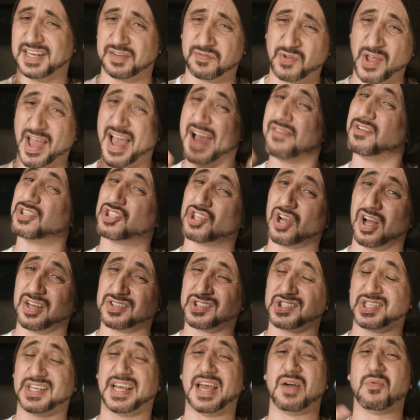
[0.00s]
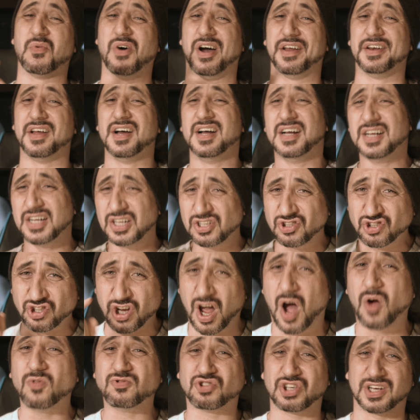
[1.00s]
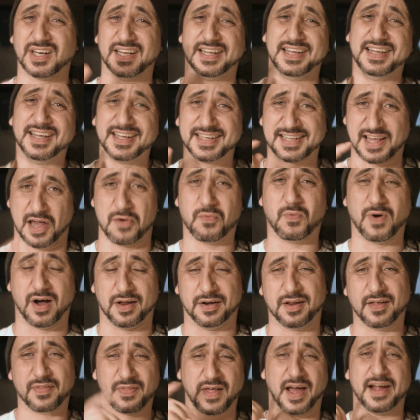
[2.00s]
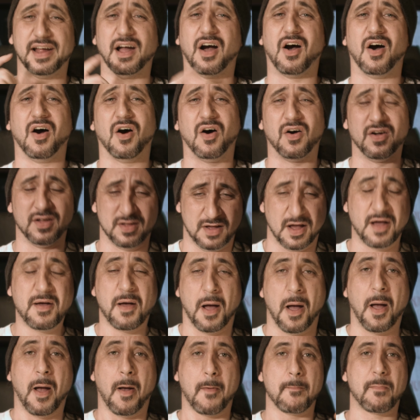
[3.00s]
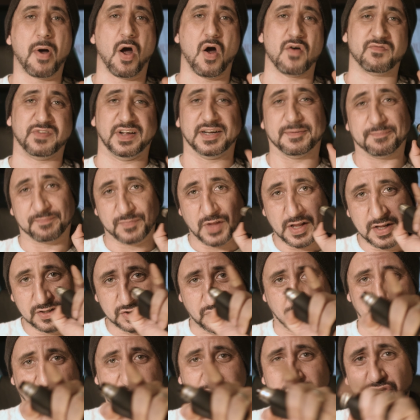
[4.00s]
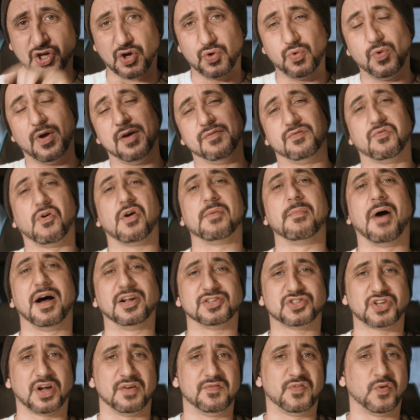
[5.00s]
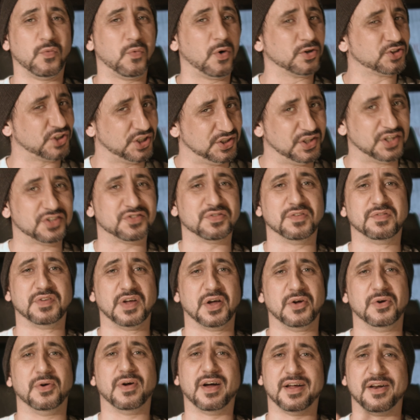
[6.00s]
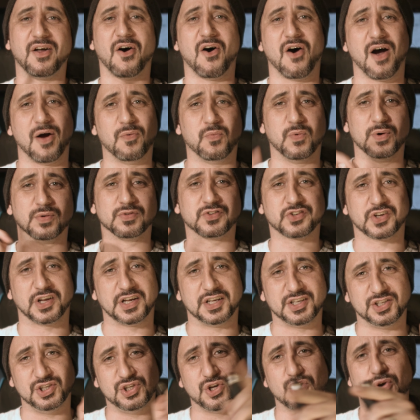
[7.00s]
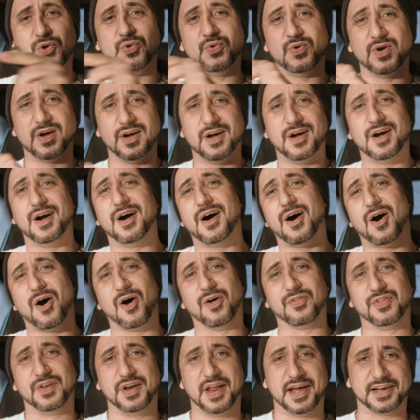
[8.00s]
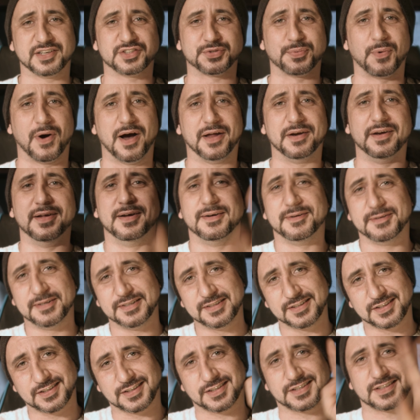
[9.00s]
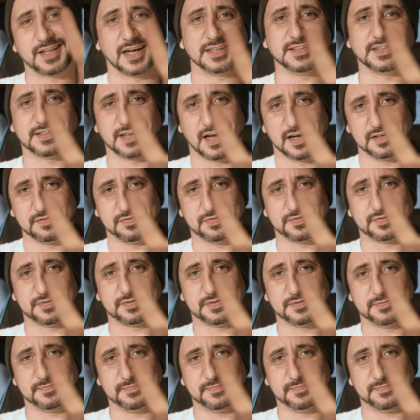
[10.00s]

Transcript: If you have a chance to get one, totally get one. They are perfect. So thank you very much for watching this review, and I will see you on the next one. Stay safe.